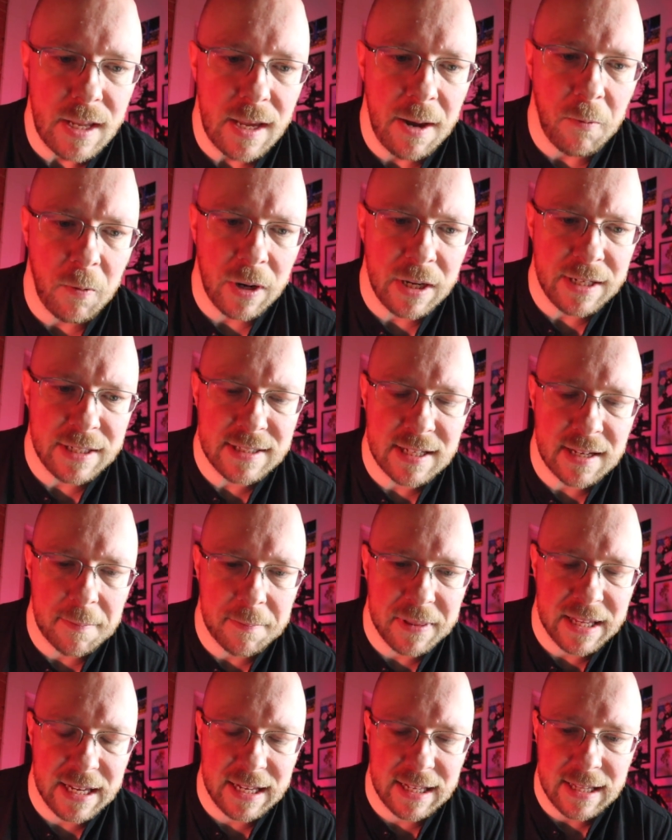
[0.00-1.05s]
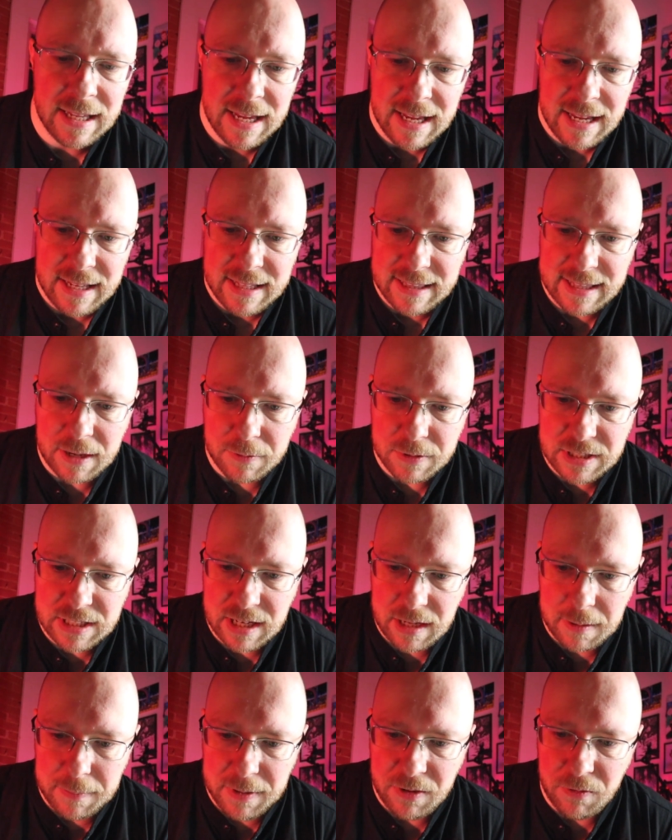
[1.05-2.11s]
I wanted something that was
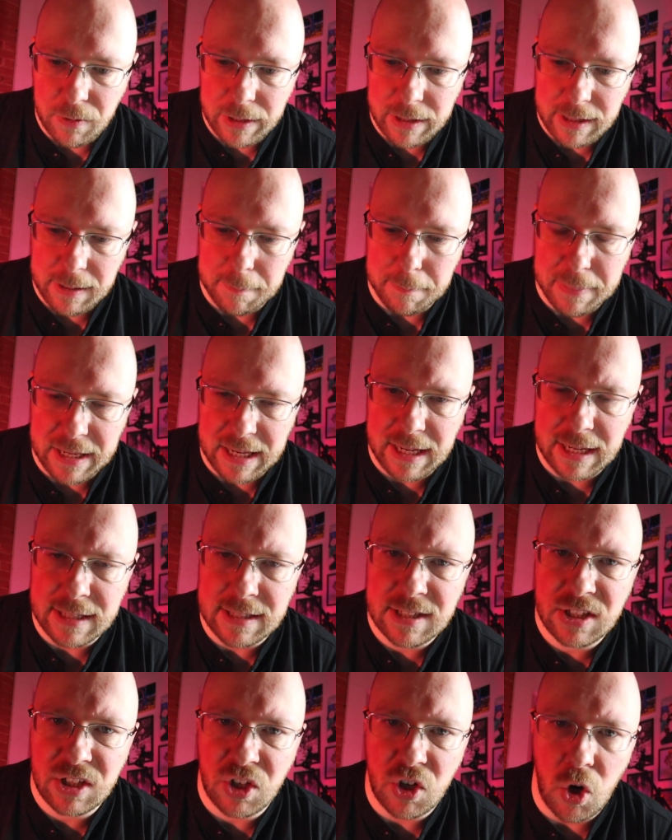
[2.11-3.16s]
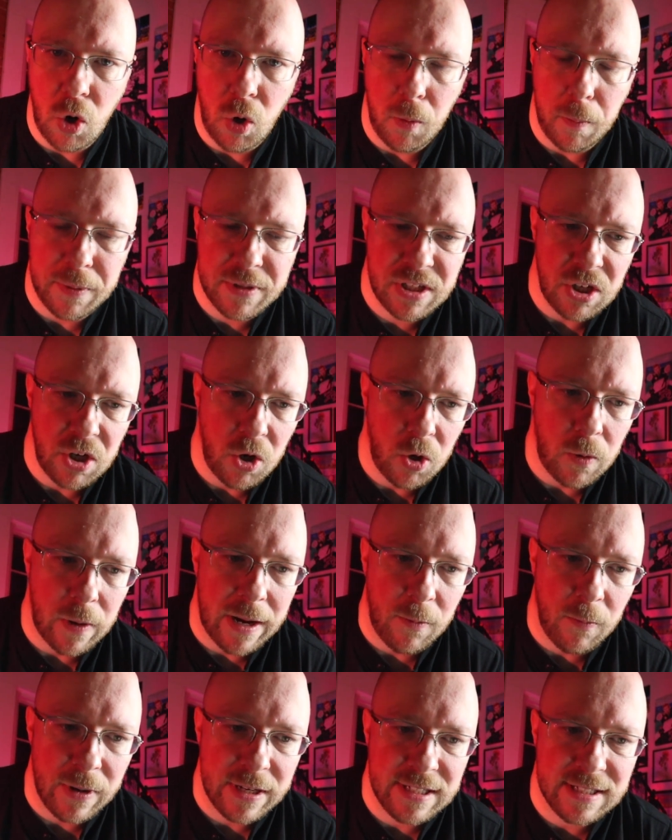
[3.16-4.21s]
going to be really big in scope. So
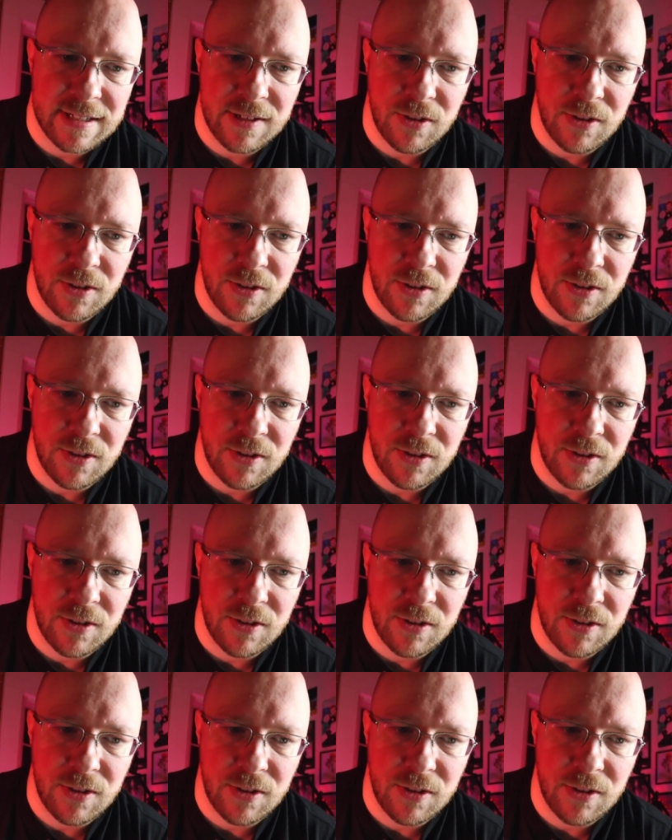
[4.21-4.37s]
I went